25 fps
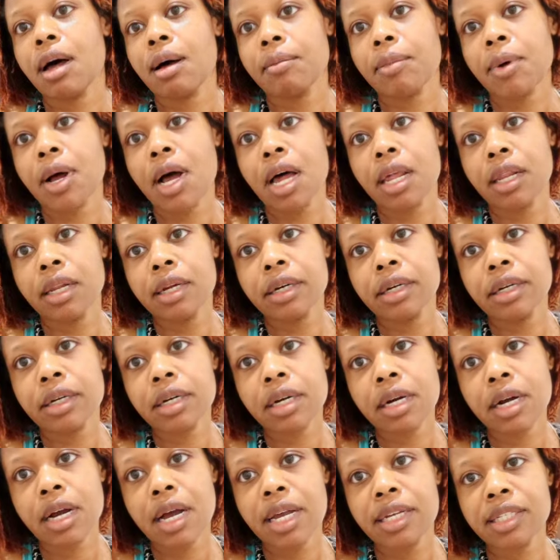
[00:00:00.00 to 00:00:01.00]

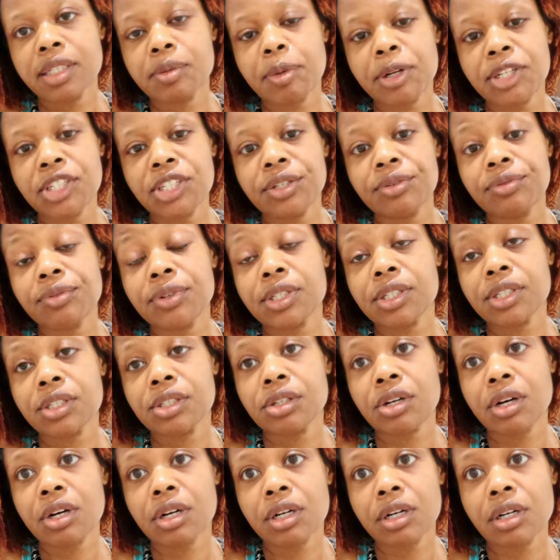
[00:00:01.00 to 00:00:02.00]
color, especially if it's a
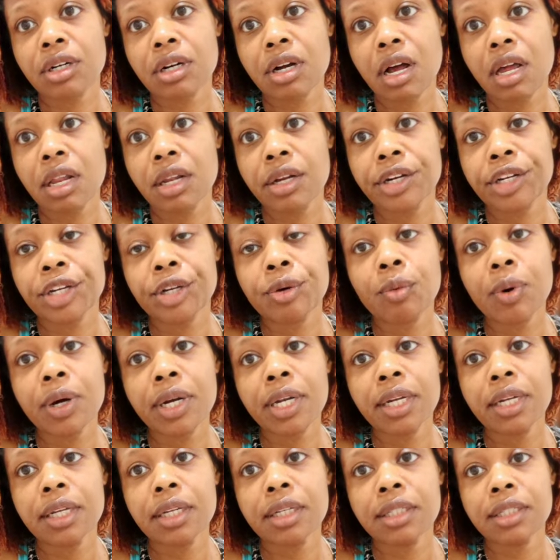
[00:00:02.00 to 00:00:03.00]
darker color. You want
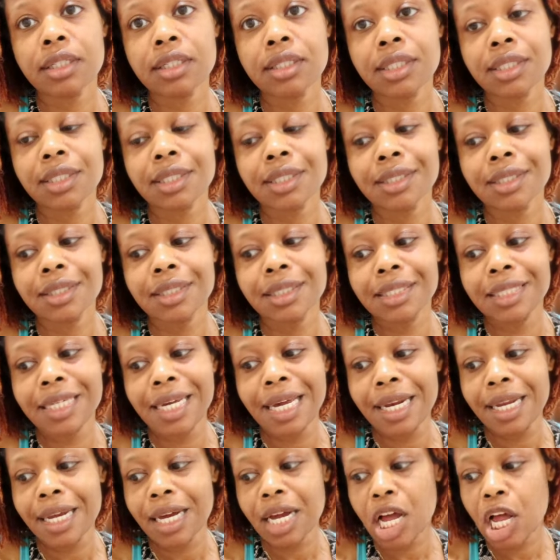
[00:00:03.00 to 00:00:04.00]
to
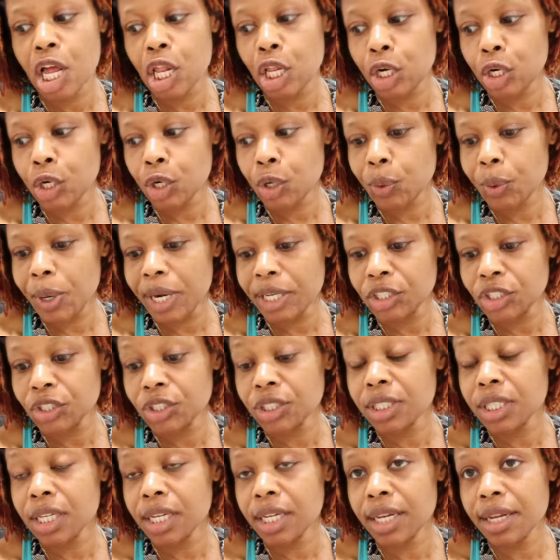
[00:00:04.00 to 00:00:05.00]
get a color corrector
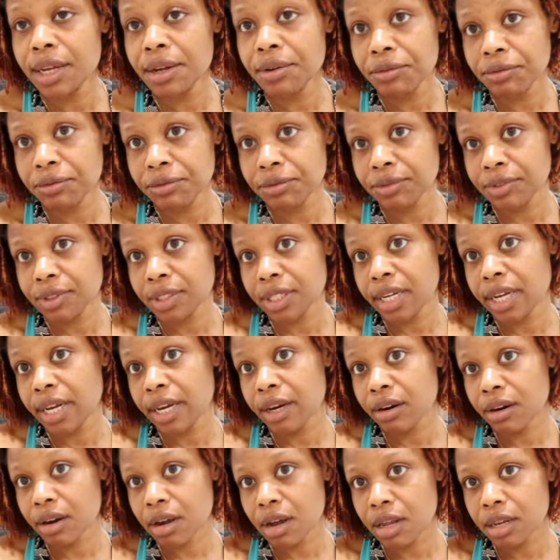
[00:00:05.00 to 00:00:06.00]
to lift the
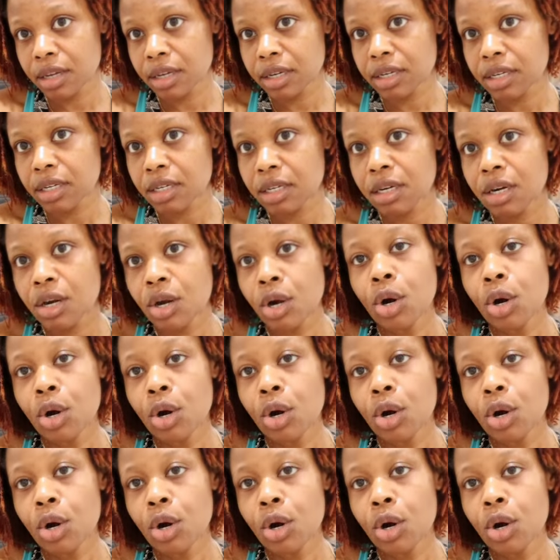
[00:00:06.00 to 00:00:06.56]
hair color,